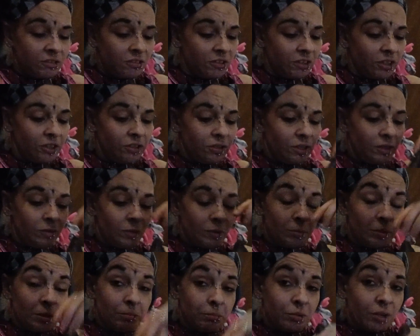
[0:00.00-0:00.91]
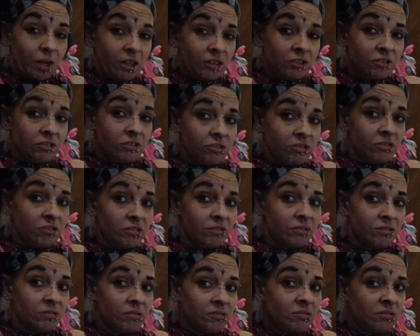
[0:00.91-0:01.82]
He's never been brushed.
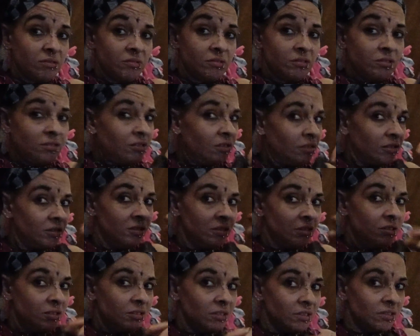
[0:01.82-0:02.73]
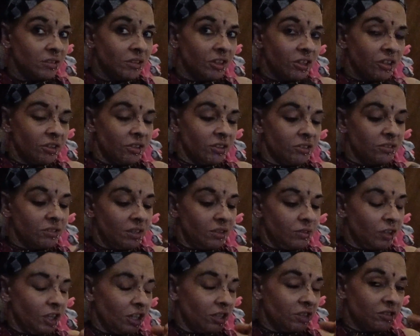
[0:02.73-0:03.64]
And he's
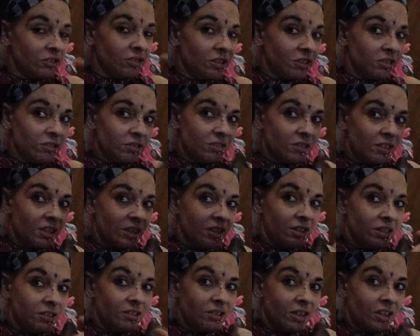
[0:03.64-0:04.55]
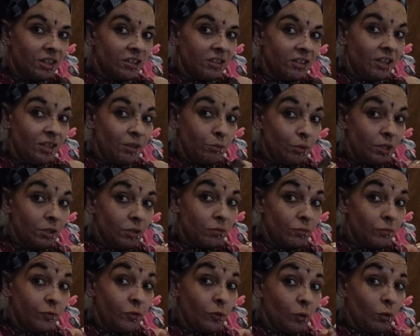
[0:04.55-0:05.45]
never had his nails done. And he was
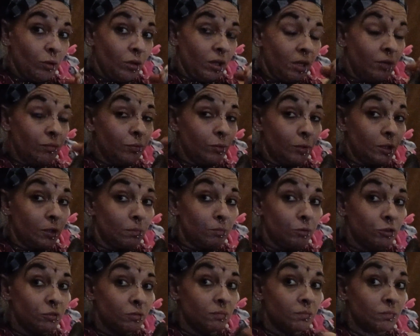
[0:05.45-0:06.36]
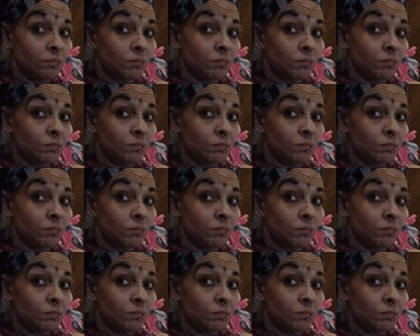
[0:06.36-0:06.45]
full of worms.